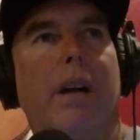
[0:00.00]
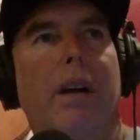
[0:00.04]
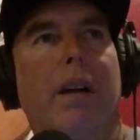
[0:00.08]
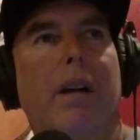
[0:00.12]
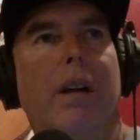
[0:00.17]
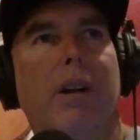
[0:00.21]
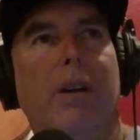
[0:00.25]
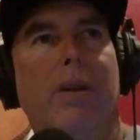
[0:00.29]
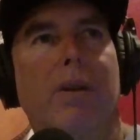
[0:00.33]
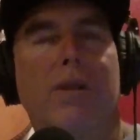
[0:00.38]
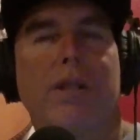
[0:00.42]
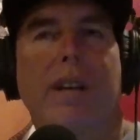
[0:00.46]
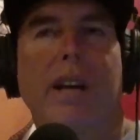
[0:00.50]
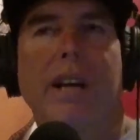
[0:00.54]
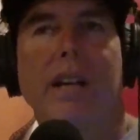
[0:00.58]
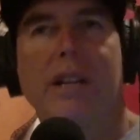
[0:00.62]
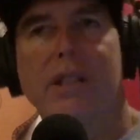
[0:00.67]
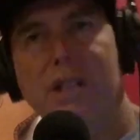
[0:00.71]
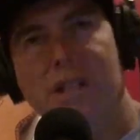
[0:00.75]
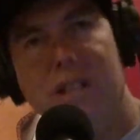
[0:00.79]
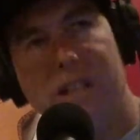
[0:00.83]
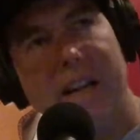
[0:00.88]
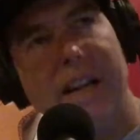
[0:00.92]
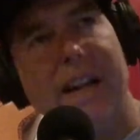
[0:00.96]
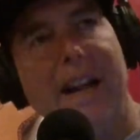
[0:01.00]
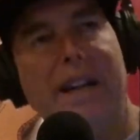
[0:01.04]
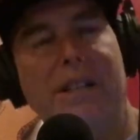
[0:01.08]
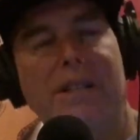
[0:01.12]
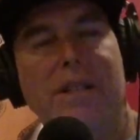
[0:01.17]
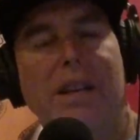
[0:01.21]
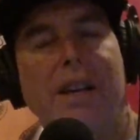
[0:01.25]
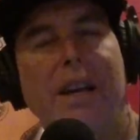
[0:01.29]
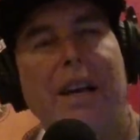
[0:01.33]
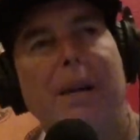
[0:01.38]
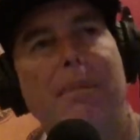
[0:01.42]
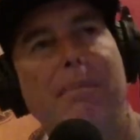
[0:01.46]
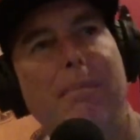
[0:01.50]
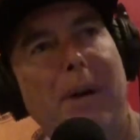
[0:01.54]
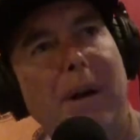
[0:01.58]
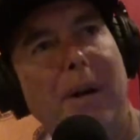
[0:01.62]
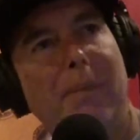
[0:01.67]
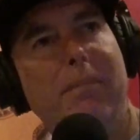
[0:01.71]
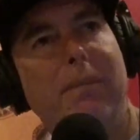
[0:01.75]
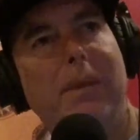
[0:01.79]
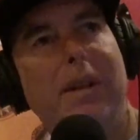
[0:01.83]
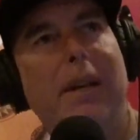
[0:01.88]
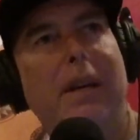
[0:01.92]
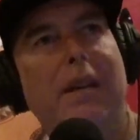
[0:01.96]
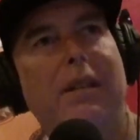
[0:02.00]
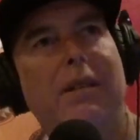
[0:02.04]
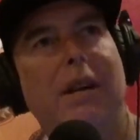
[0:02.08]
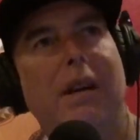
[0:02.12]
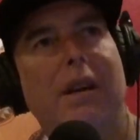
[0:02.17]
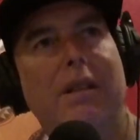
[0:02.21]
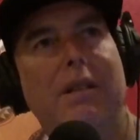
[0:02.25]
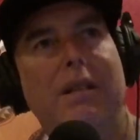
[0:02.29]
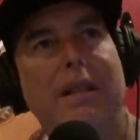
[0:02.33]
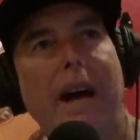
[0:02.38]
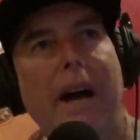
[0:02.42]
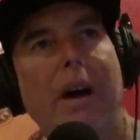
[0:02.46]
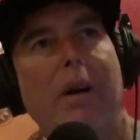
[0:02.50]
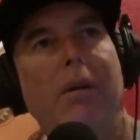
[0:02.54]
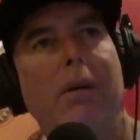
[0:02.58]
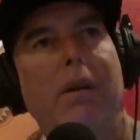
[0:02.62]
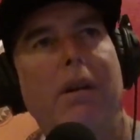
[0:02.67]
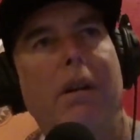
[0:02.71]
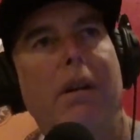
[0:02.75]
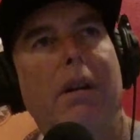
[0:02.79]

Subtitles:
You know, it's like it has to kind of pump the exhaust out.